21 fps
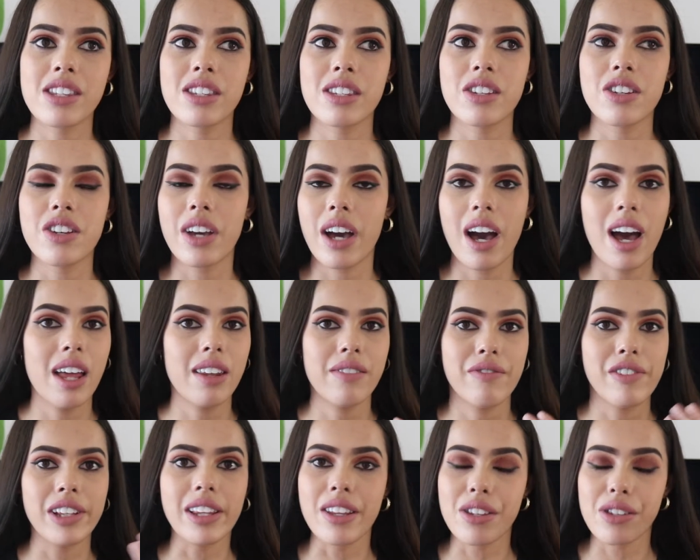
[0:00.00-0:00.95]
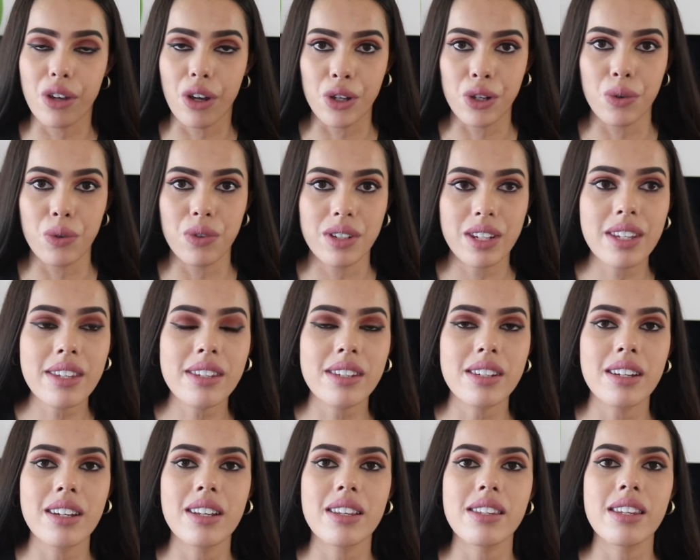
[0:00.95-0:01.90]
you can't really social
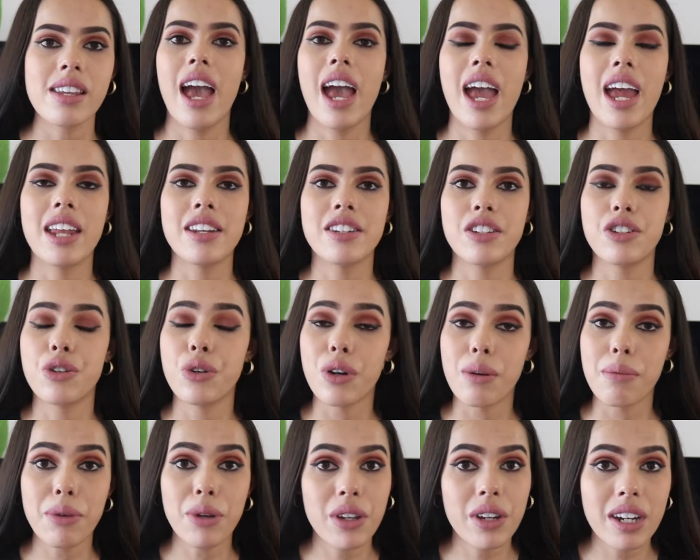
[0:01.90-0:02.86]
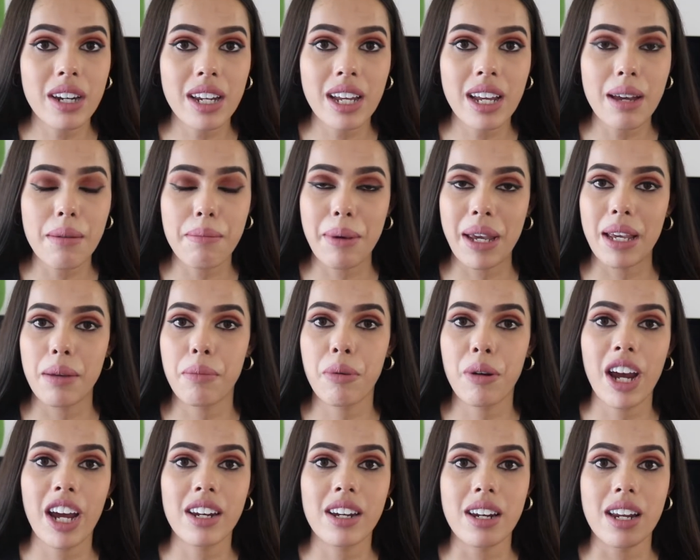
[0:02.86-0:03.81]
distance, and your immunity being
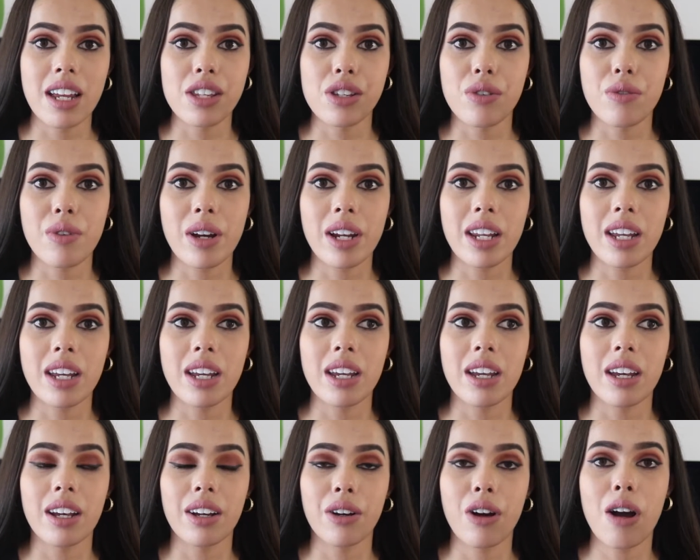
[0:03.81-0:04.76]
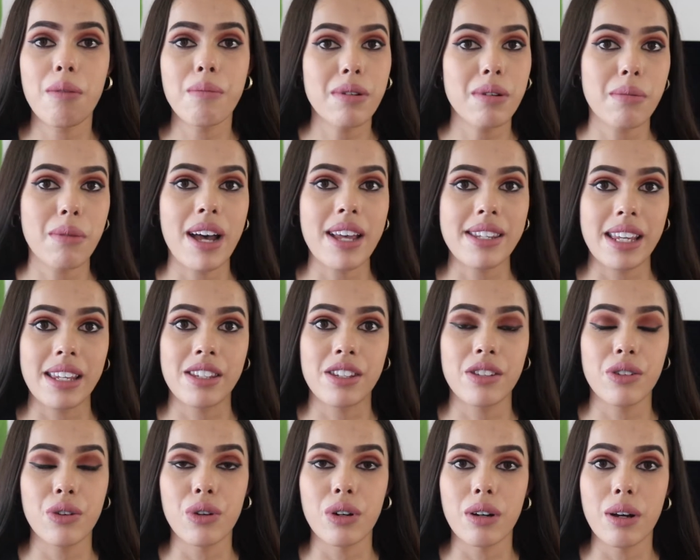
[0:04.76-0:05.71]
pregnant is already compromised as
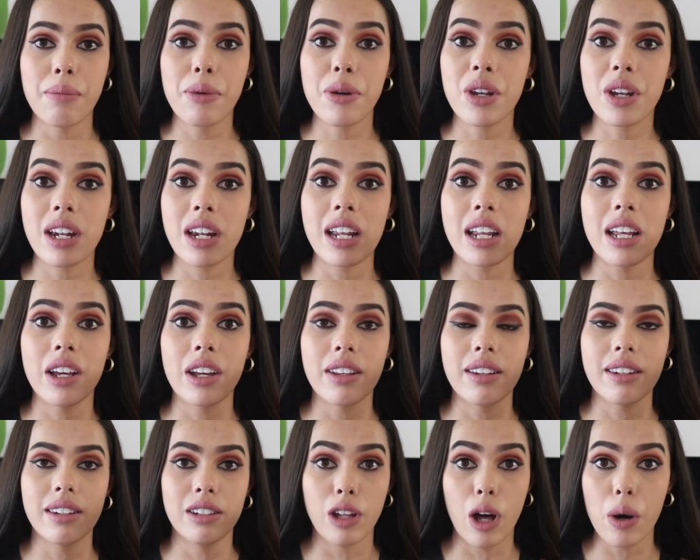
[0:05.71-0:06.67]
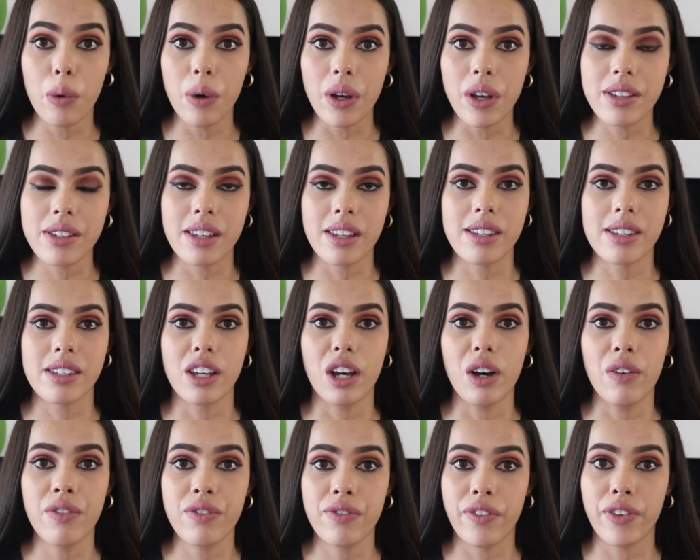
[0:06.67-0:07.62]
your immunity lowers
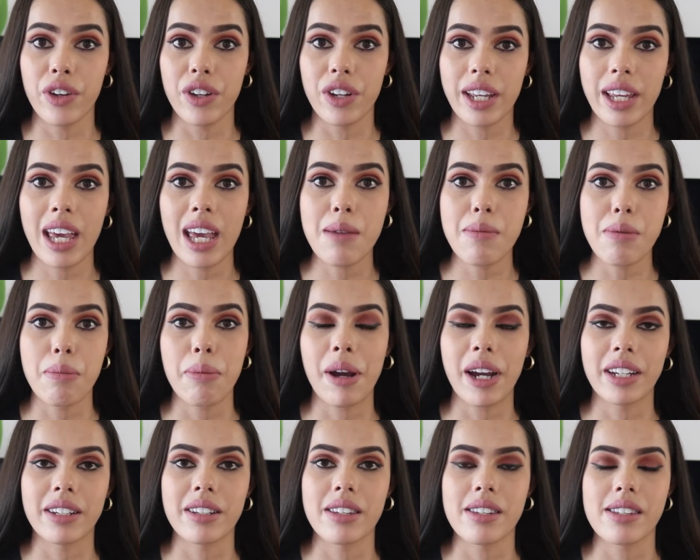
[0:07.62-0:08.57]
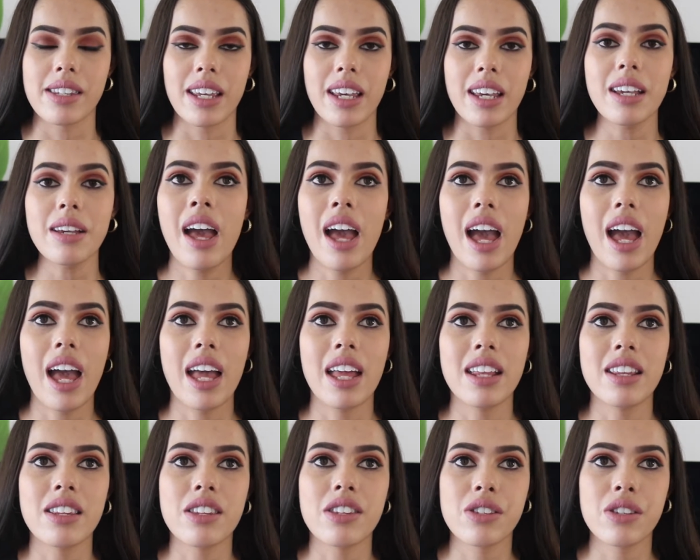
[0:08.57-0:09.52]
itself for you to keep a pregnancy.
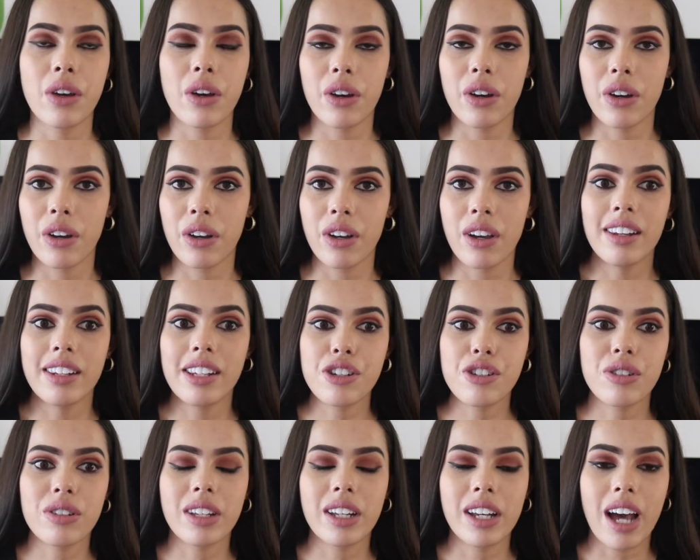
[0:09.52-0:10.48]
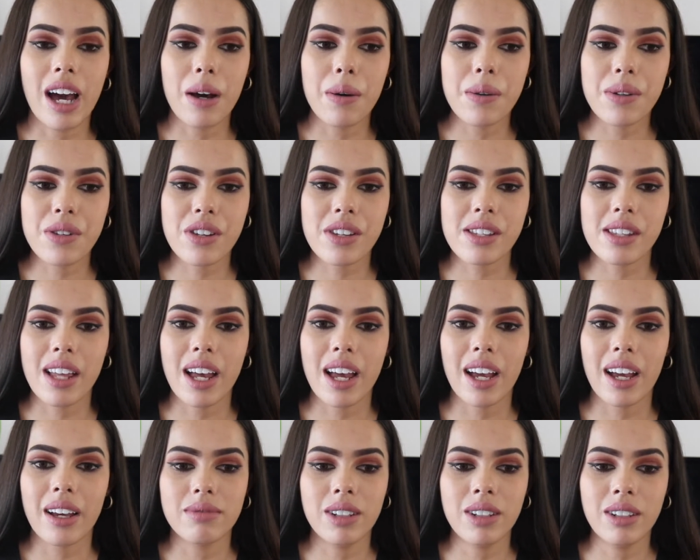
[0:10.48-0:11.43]
And so literally I was just
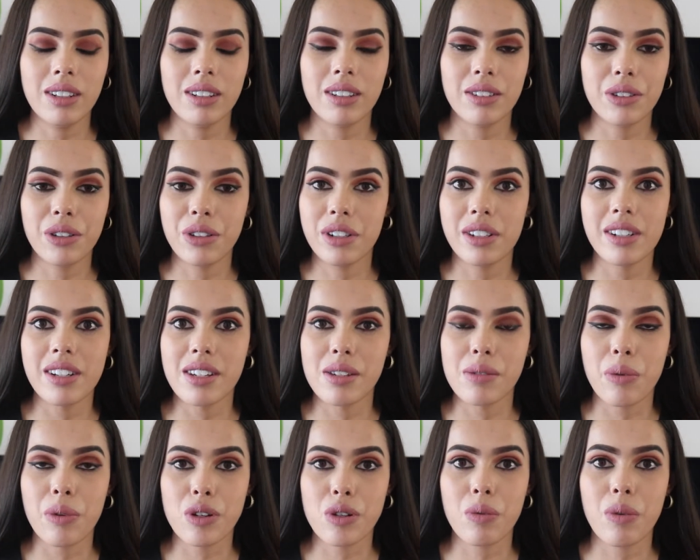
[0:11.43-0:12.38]
like, oh goodness, what